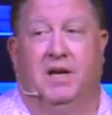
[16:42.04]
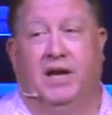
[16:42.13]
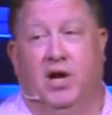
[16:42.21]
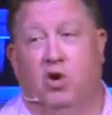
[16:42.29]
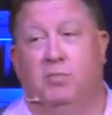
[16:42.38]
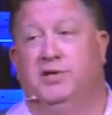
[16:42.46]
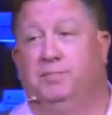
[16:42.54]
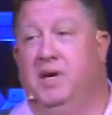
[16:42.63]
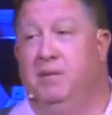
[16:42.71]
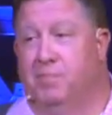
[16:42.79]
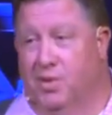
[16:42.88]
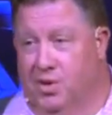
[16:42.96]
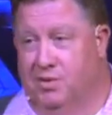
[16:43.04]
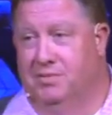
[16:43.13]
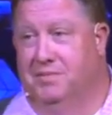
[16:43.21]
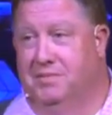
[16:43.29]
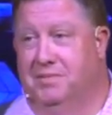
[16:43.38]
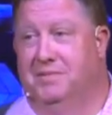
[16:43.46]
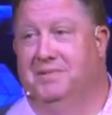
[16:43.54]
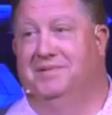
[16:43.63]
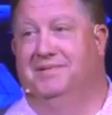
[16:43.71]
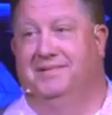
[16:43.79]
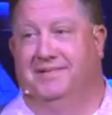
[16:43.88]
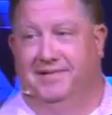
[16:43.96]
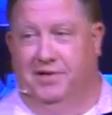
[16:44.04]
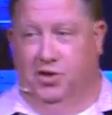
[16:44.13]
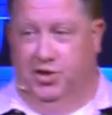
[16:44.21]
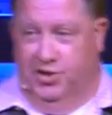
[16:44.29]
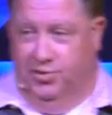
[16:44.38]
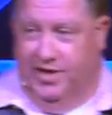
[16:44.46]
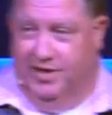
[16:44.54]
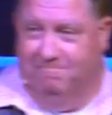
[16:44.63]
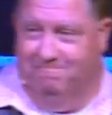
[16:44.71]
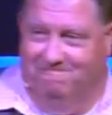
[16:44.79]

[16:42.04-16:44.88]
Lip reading: Naomi's people are in Judah.